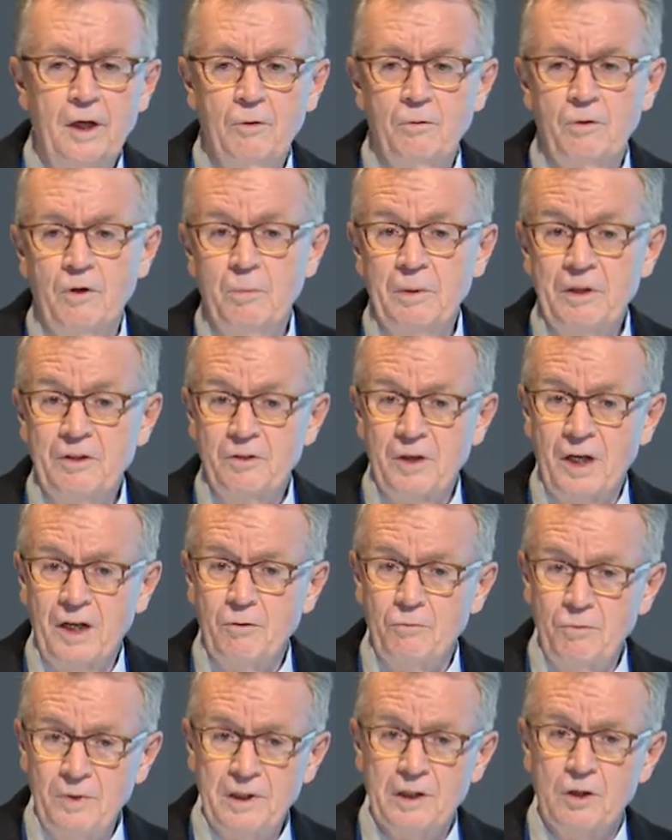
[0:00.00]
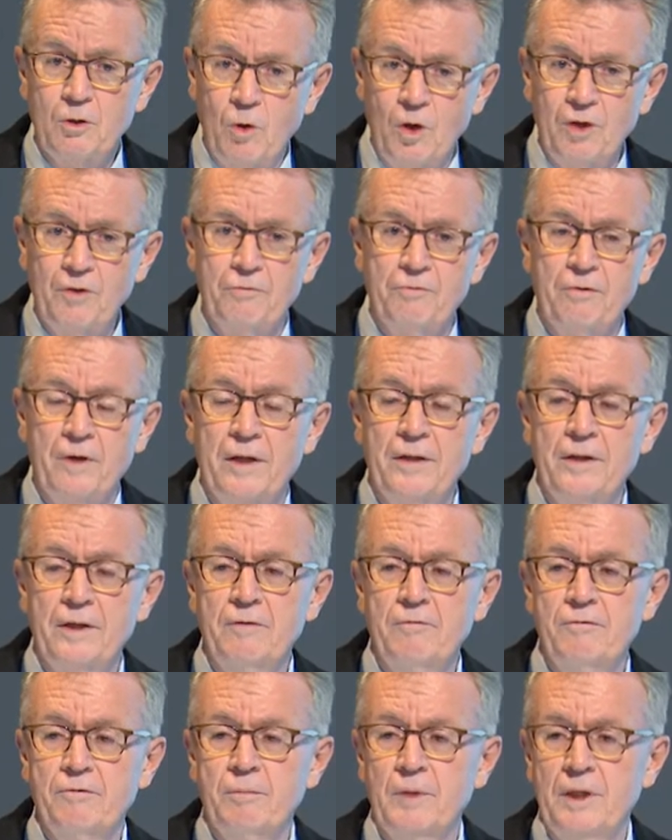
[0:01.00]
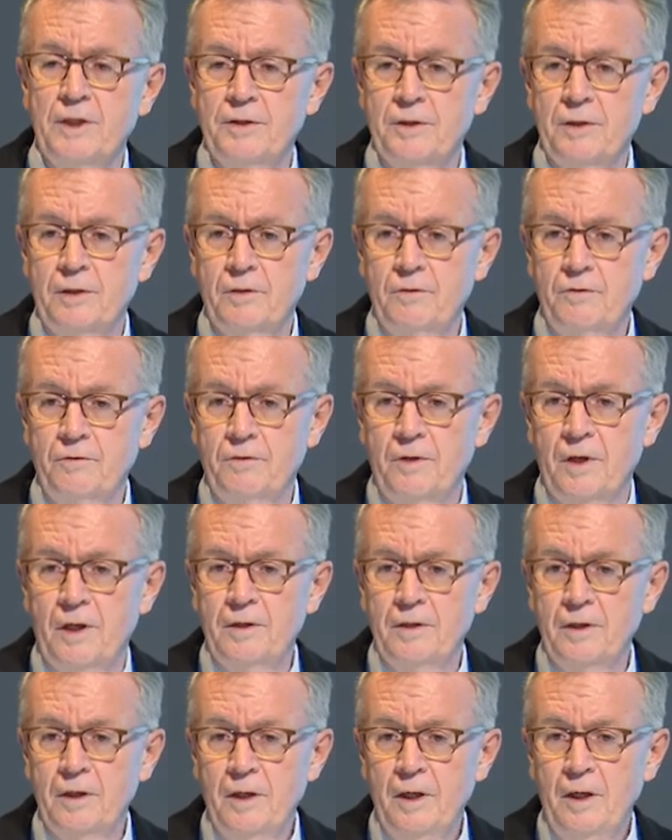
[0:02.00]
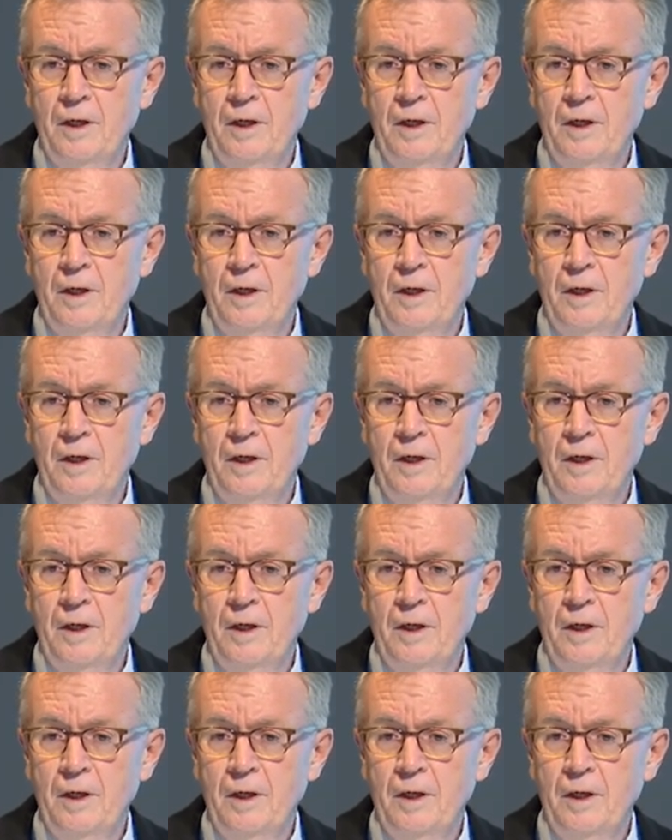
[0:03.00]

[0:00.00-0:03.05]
where we've been trying to really quantify the information constraint,